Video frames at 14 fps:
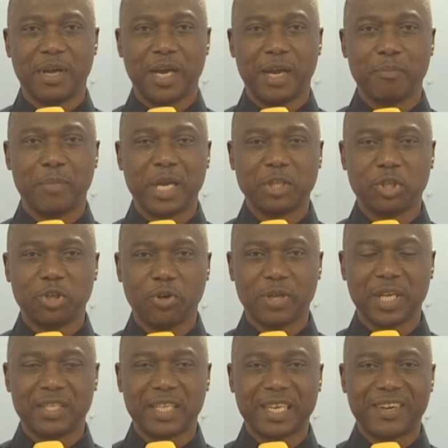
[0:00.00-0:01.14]
and matured
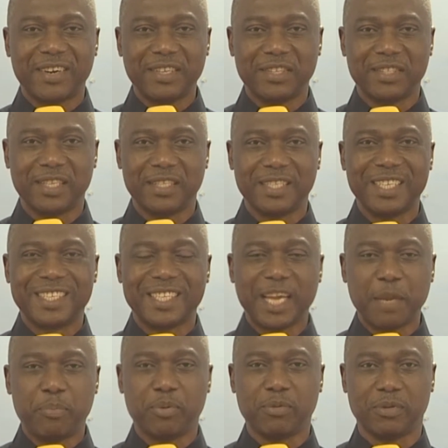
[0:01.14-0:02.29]
as a Christian,
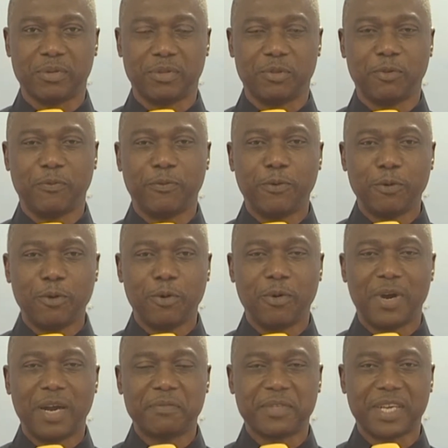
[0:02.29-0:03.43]
discipled to follow
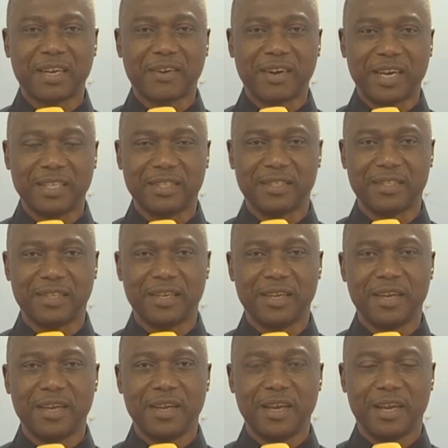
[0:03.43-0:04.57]
after Christ.
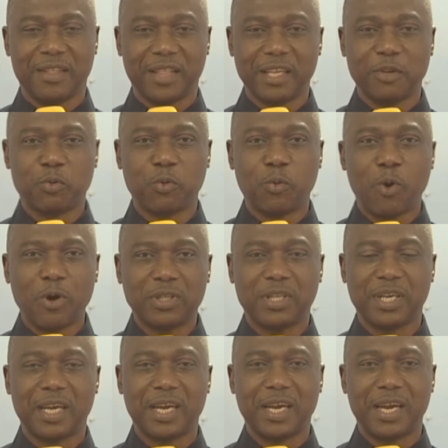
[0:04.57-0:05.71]
And that is what
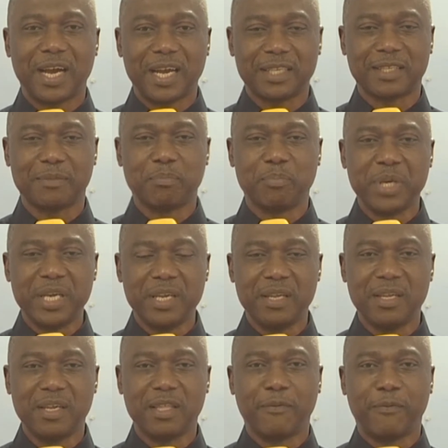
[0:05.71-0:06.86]
has
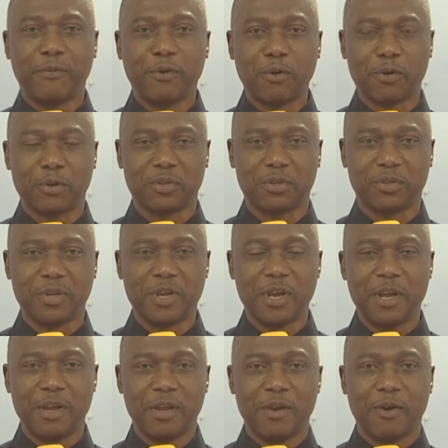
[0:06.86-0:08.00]
been the focus
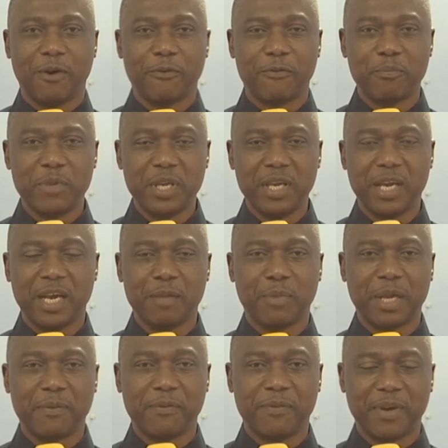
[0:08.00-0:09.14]
of me and
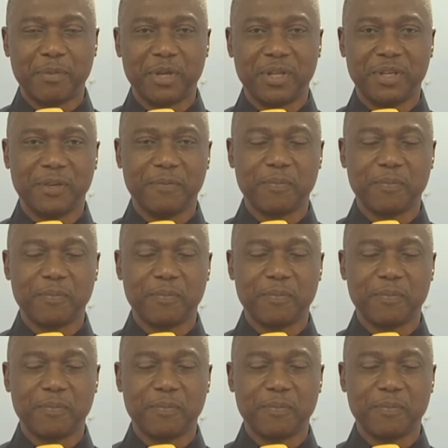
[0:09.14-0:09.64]
my family.